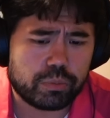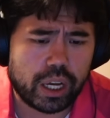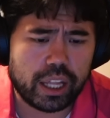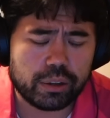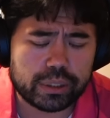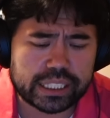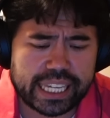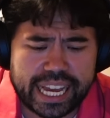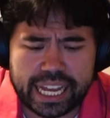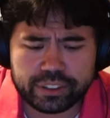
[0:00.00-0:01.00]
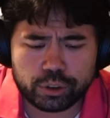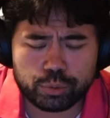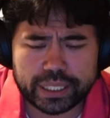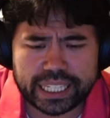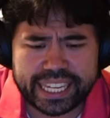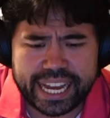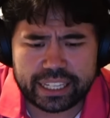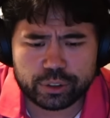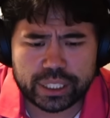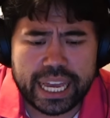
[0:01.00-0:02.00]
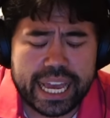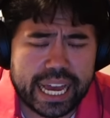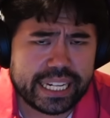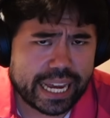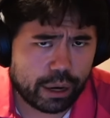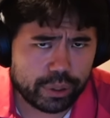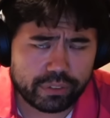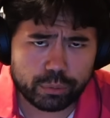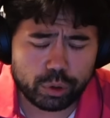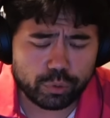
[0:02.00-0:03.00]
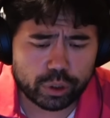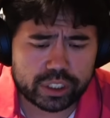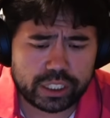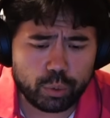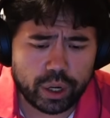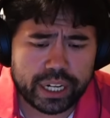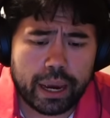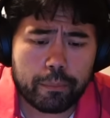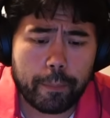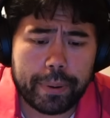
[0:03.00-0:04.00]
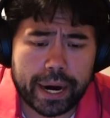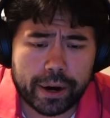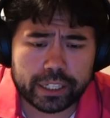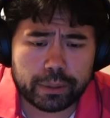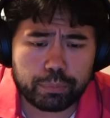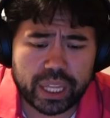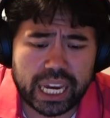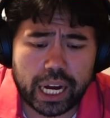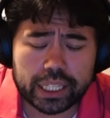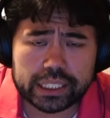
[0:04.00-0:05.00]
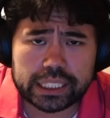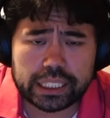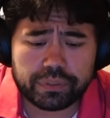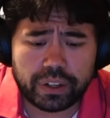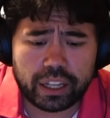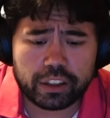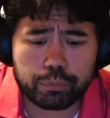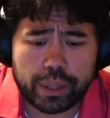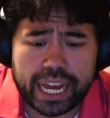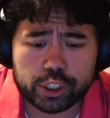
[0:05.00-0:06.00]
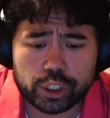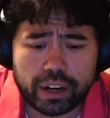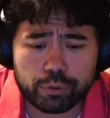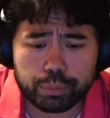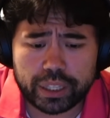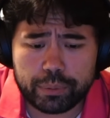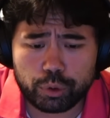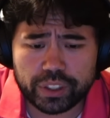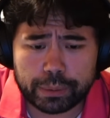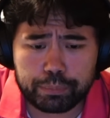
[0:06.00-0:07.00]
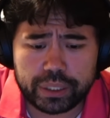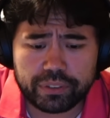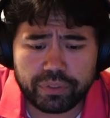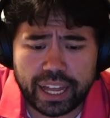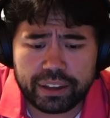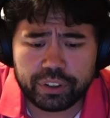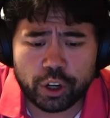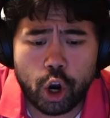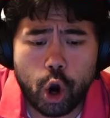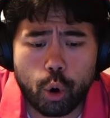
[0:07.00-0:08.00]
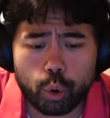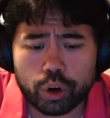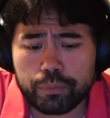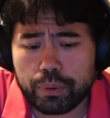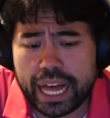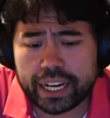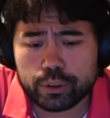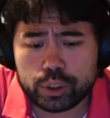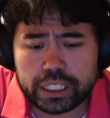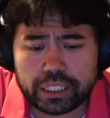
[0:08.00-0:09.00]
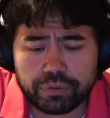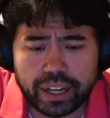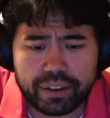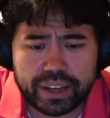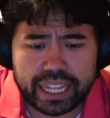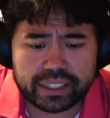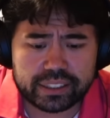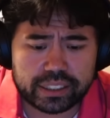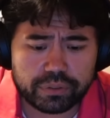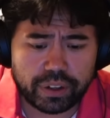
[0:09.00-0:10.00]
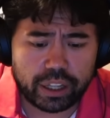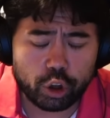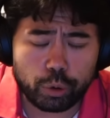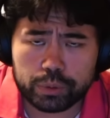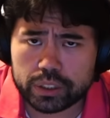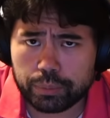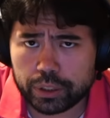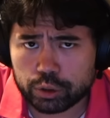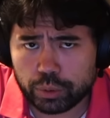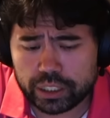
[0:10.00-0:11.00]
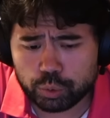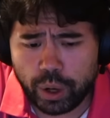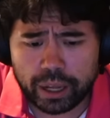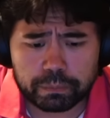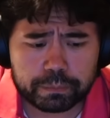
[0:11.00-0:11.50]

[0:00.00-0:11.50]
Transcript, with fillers: Alireza castles, we get castles, and now we have the move rook c1, preparing to play on the c file if black should ever play a move like b5 here, or if black goes d5 and the c file opens up this way as well.